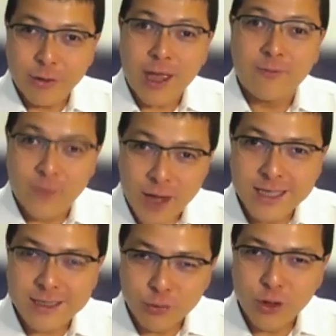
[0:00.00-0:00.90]

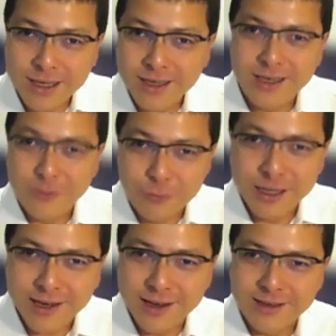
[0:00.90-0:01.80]
advise Muhyiddin in
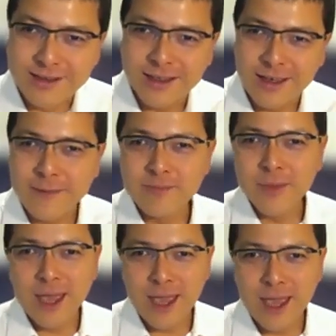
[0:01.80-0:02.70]
return, saying,
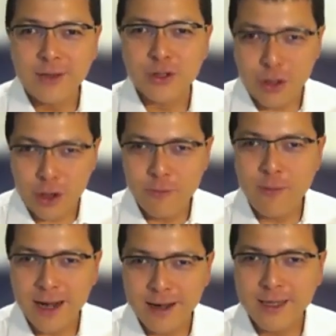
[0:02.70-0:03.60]
hey, you should hold
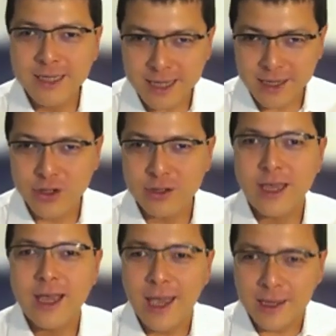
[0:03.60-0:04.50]
parliament session
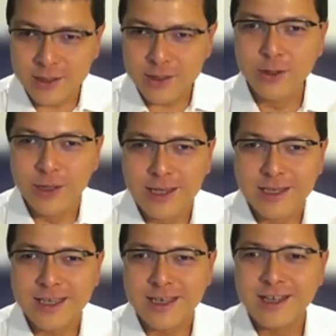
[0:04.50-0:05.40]
as soon
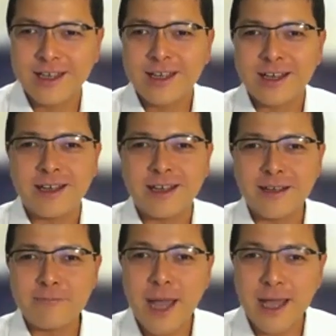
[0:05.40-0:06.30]
as
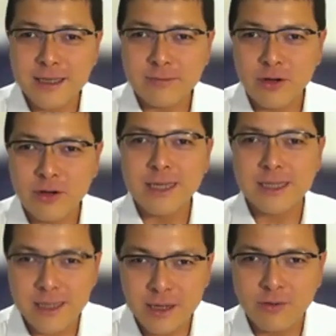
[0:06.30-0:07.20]
possible. But
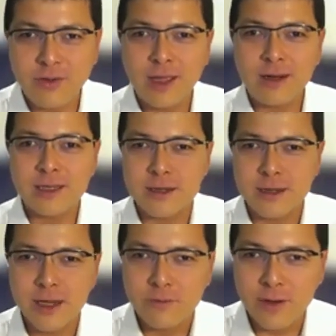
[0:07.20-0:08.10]
still, that is
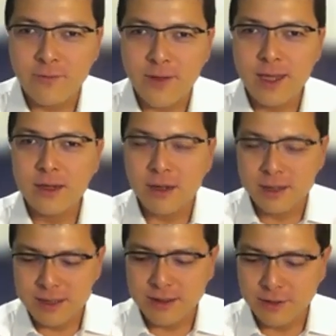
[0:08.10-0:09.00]
within
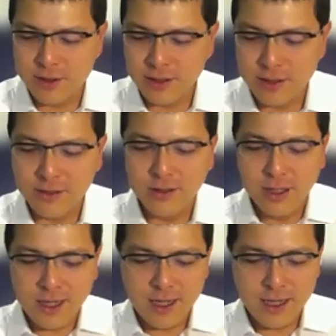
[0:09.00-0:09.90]
constitutional
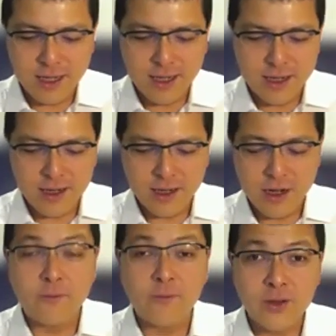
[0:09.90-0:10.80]

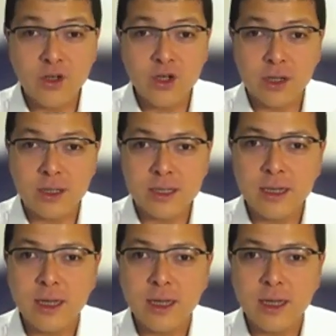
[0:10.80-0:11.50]
conventions.